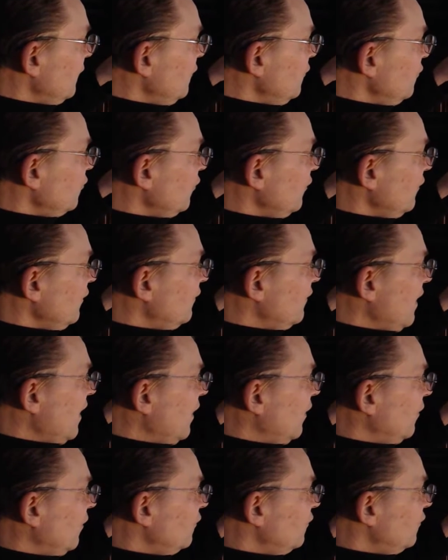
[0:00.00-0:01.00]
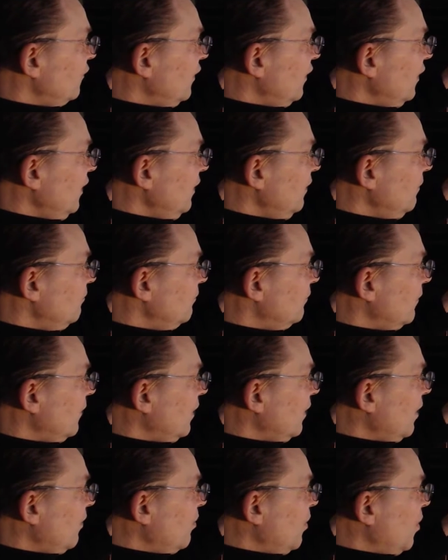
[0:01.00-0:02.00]
usually town, city
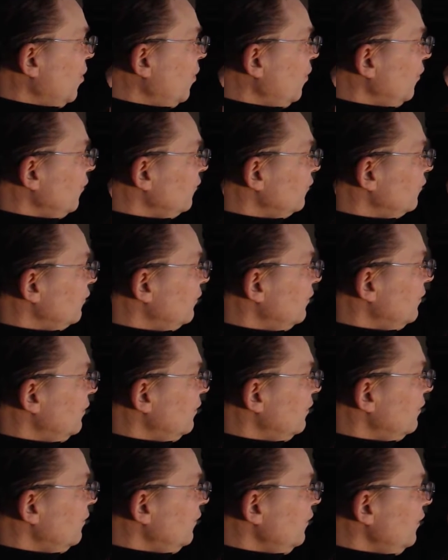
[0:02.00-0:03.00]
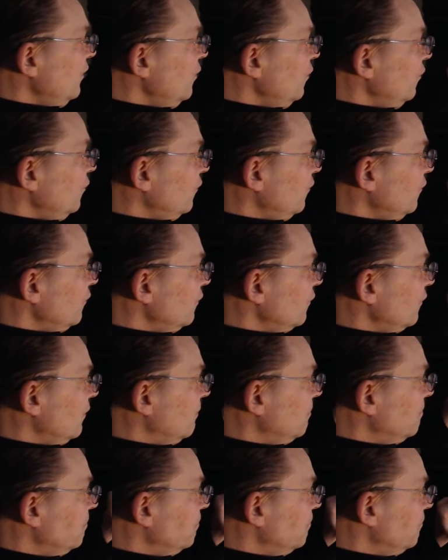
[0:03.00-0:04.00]
upholds the
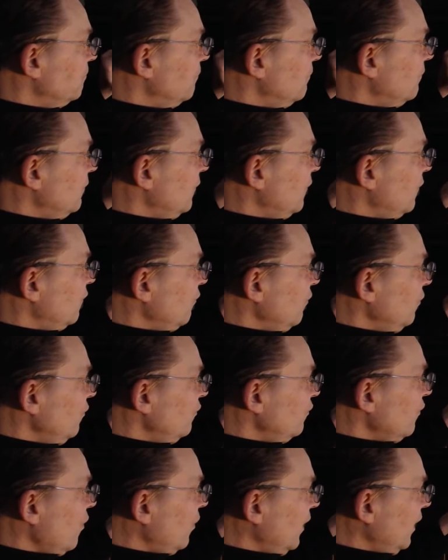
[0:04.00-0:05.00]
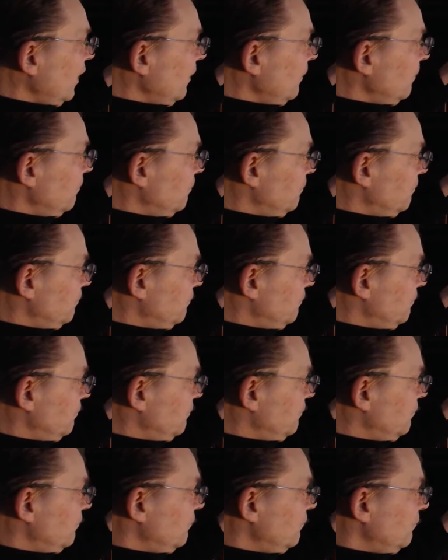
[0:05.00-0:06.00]
uses through zoning.
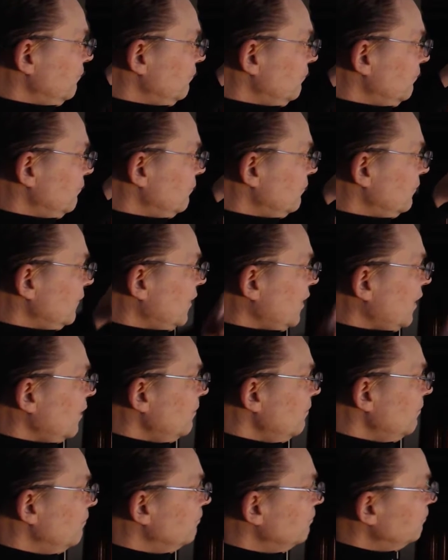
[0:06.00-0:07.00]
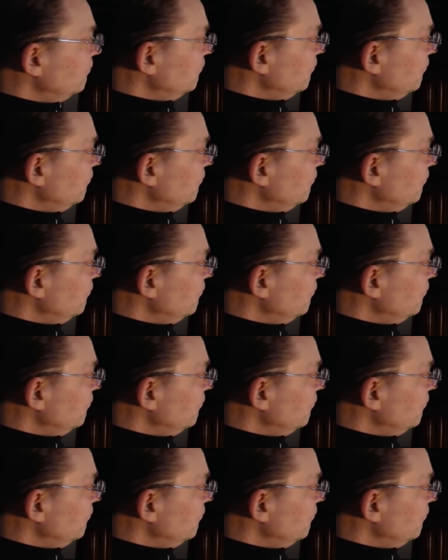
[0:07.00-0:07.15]
Okay?